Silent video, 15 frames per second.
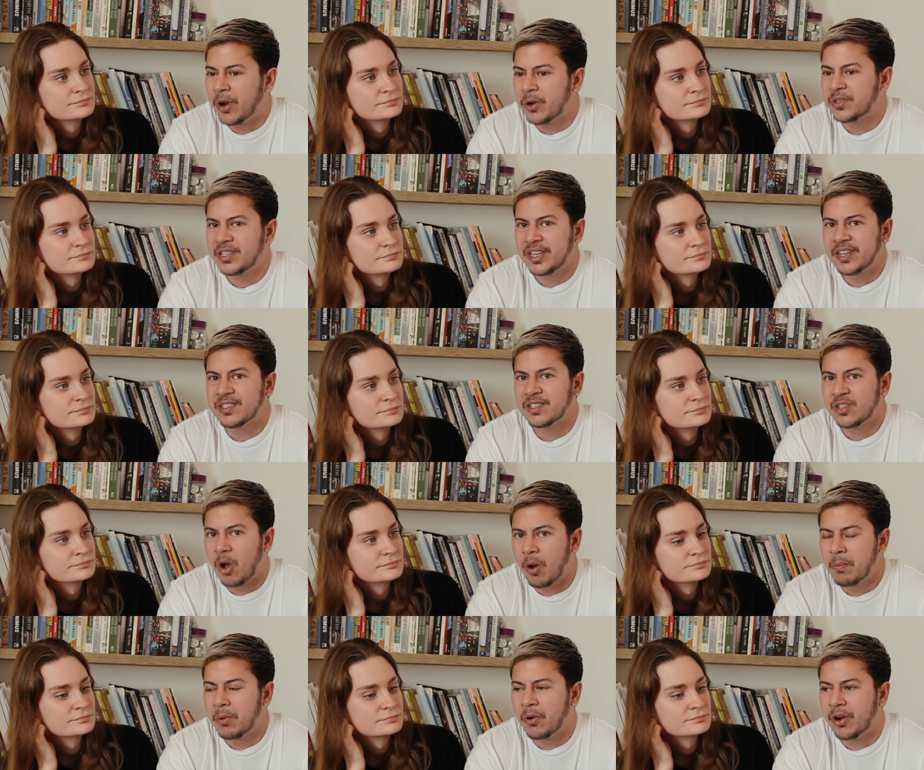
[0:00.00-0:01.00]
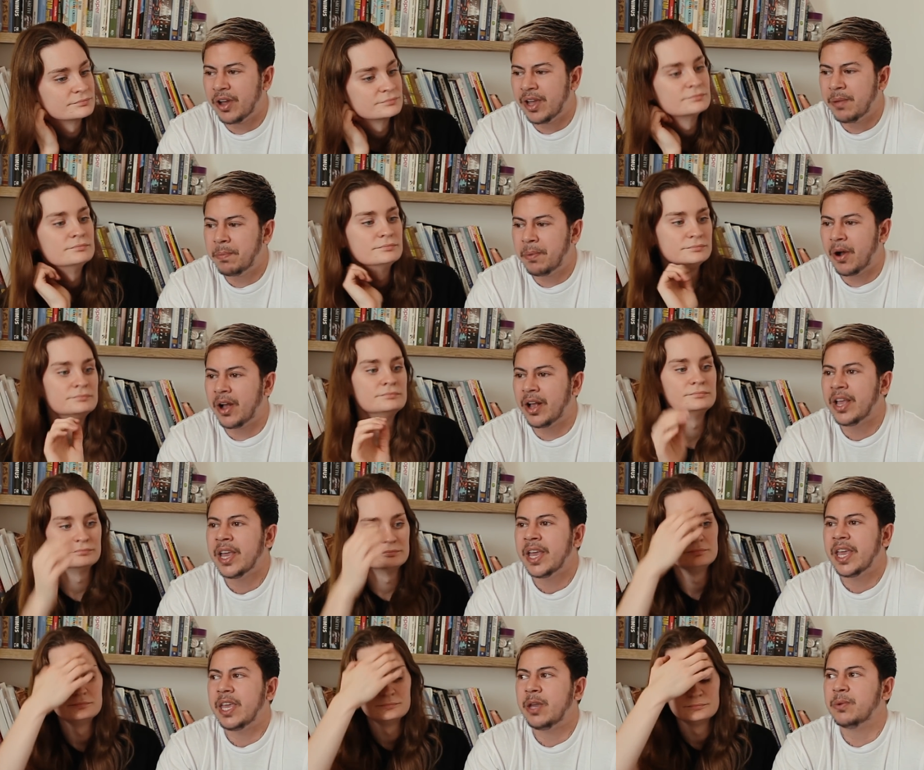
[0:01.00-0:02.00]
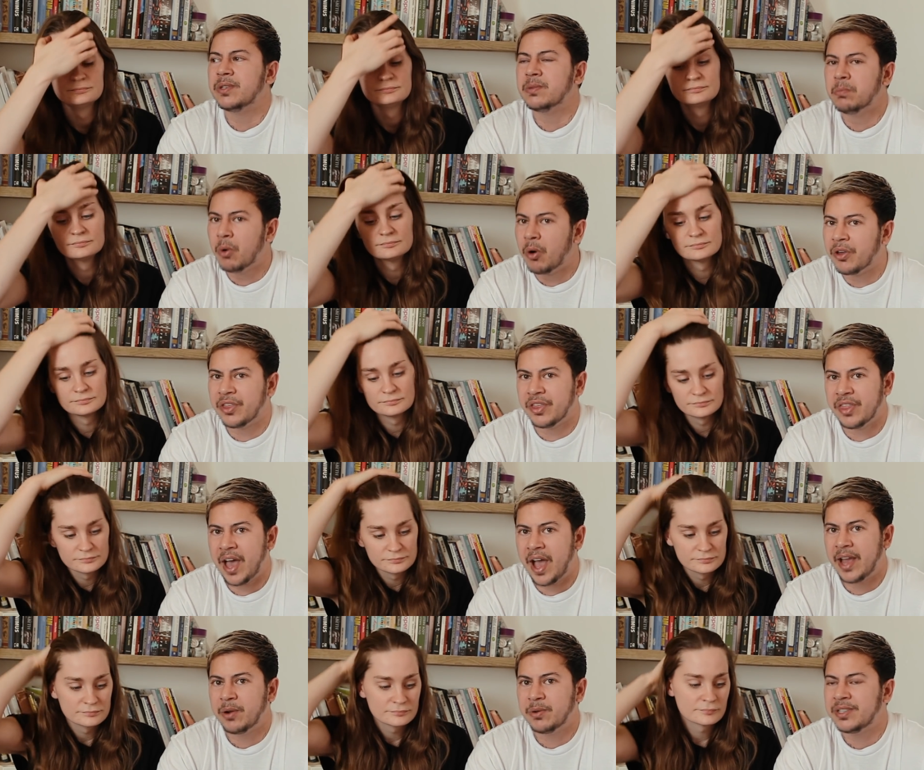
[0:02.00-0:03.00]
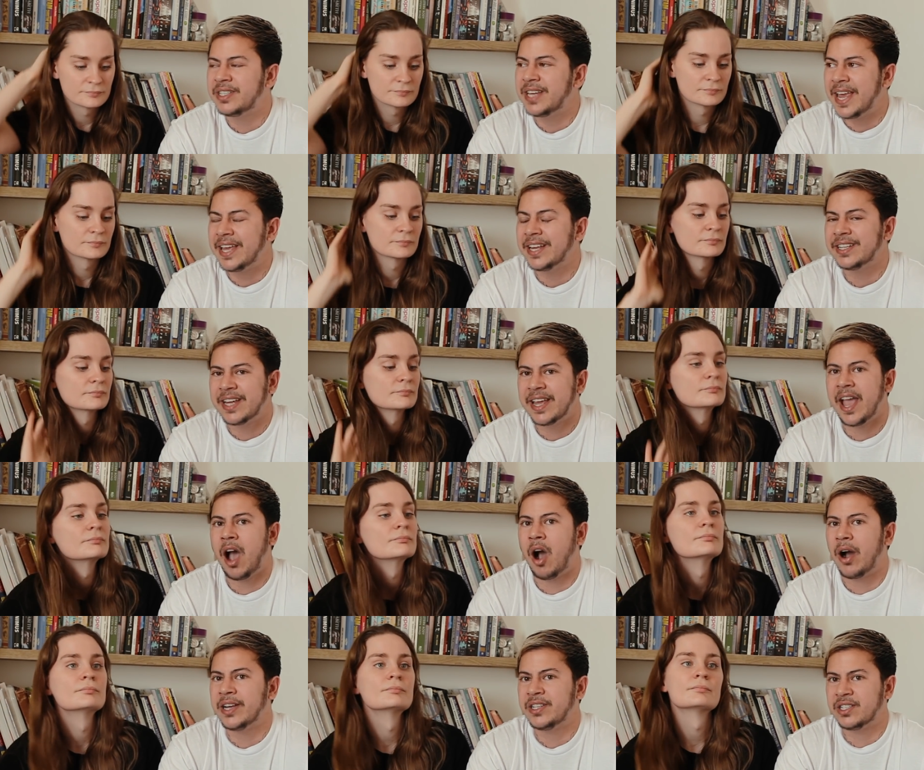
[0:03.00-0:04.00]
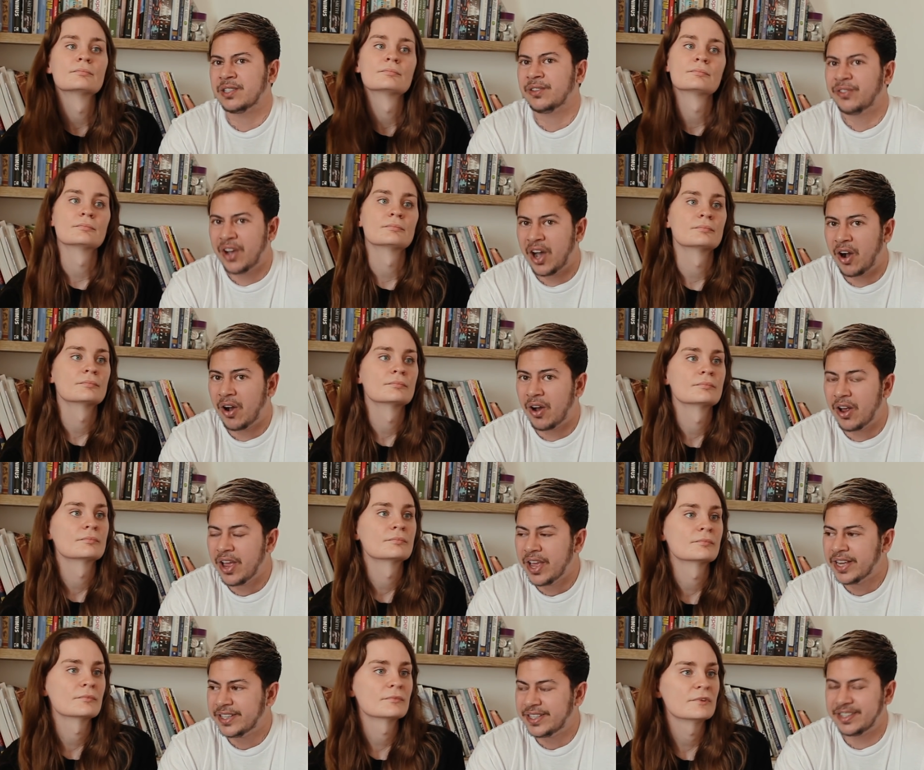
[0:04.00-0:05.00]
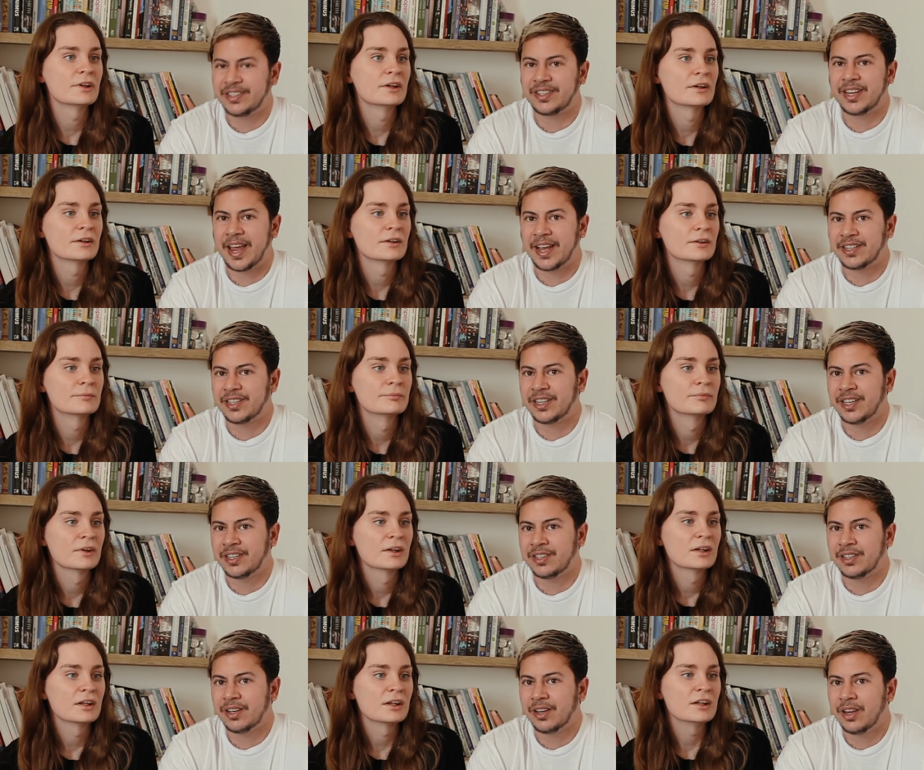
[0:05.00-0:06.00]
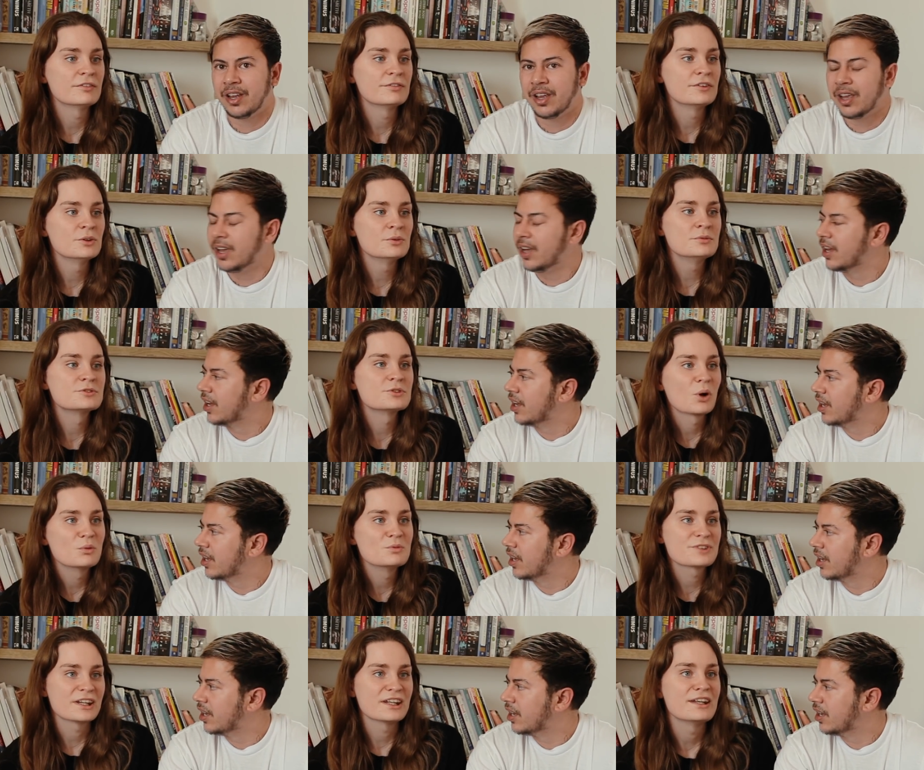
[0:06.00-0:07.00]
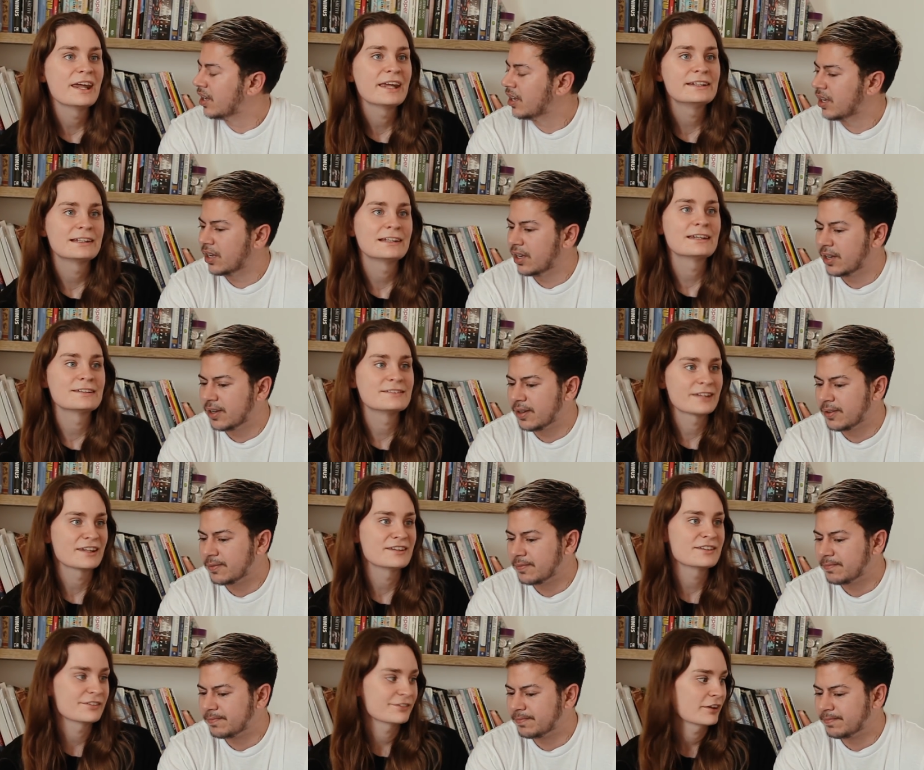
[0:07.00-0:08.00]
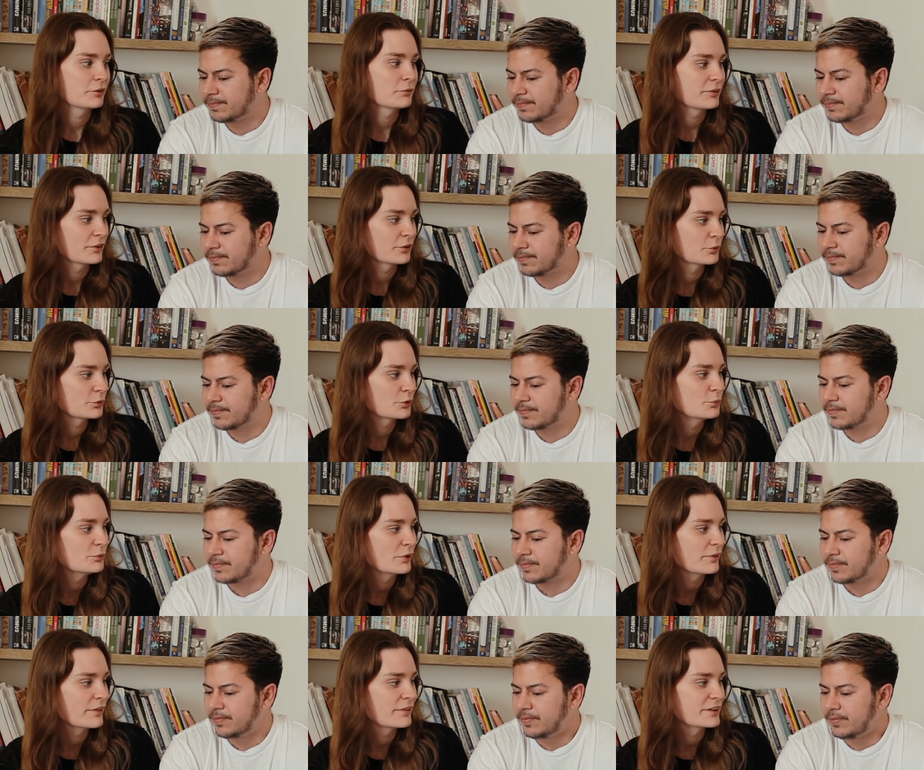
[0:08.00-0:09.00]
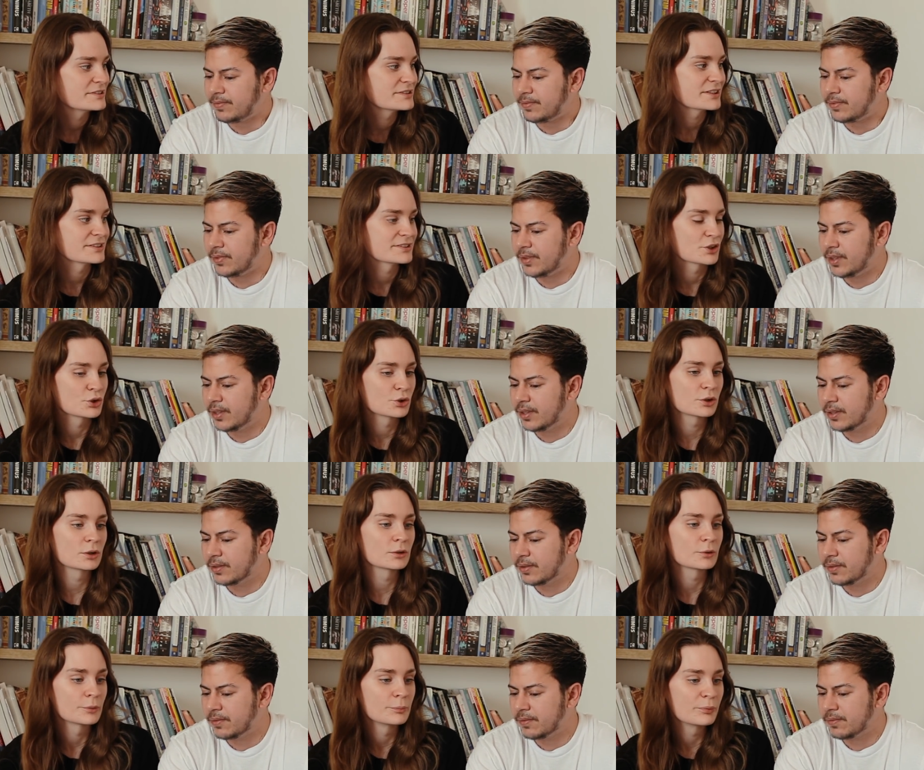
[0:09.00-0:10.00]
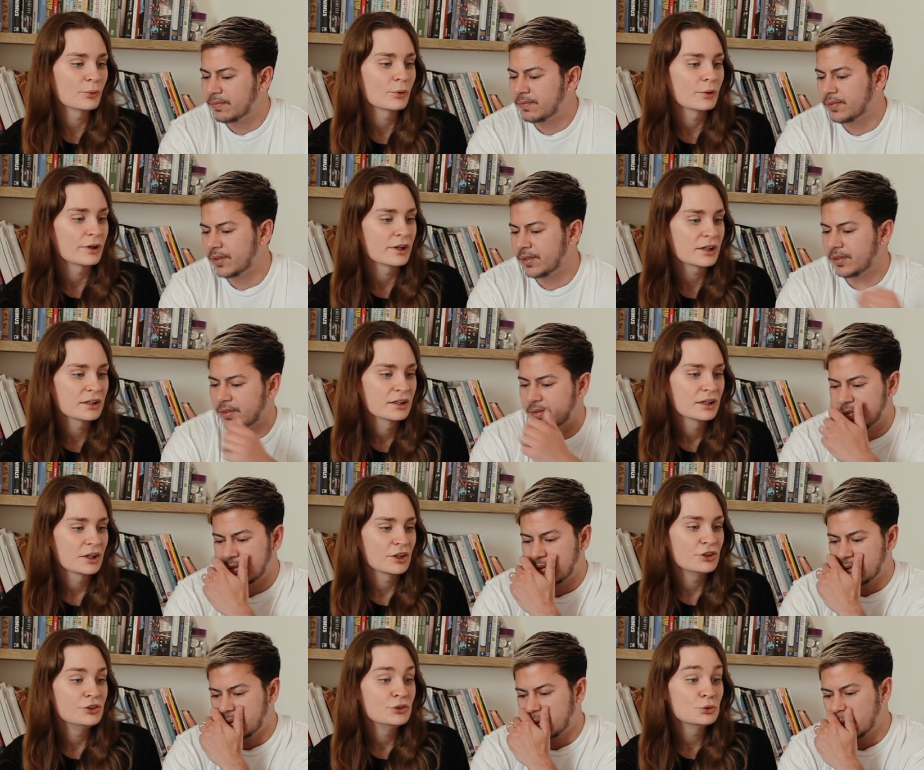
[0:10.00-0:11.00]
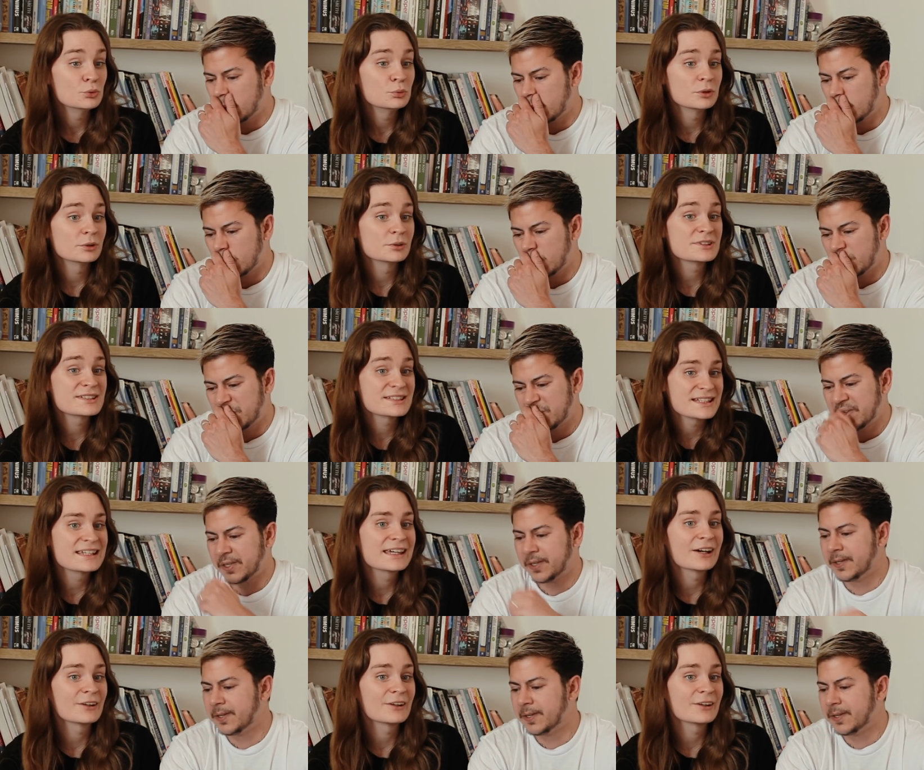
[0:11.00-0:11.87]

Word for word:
Speaker 1: I was seen as a tomboy, but mm. it was more than that. It was day in, day out, I just felt disconnected. Yeah
Speaker 2: if you don't innately identify with a group, whether that's as a girl or a boy, you will seek